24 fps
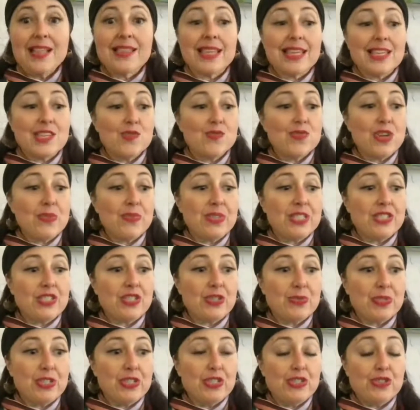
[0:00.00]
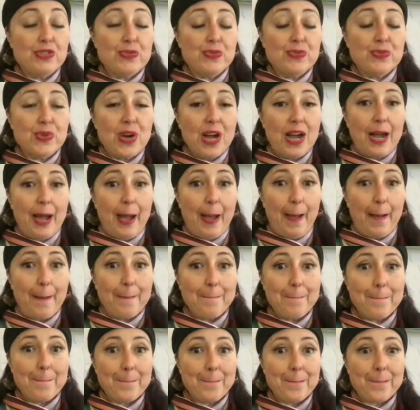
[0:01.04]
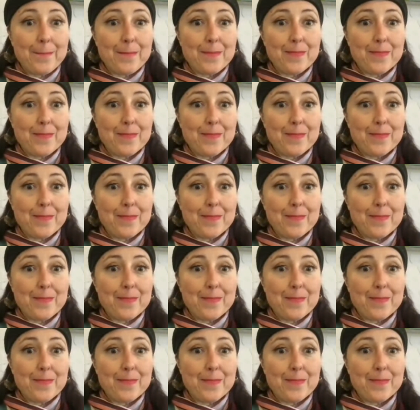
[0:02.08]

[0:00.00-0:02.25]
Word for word: Like you go into a new um,